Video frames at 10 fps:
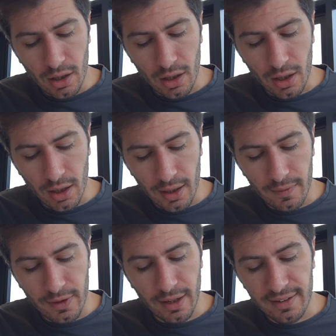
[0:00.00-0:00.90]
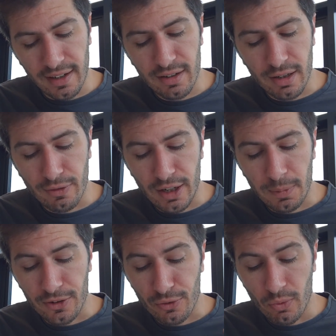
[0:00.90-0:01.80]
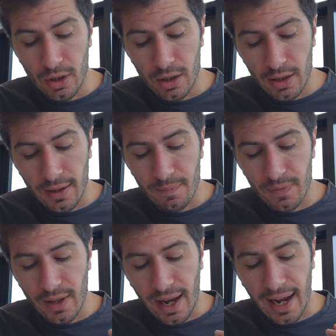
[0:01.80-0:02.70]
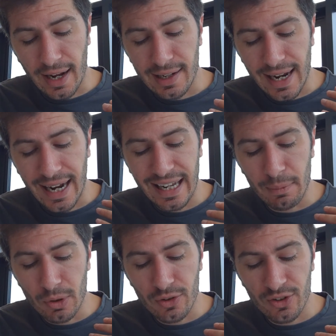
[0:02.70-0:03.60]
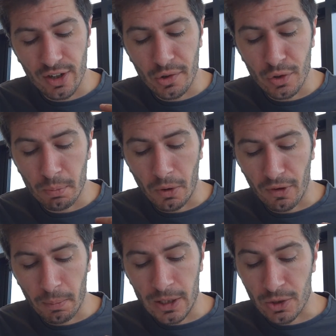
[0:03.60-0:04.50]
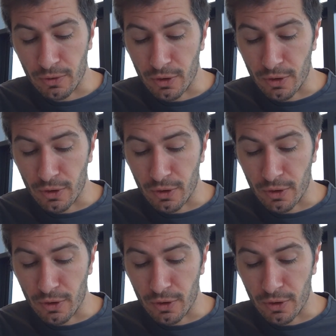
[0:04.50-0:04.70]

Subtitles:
the identity of any place of work, and any still or moving picture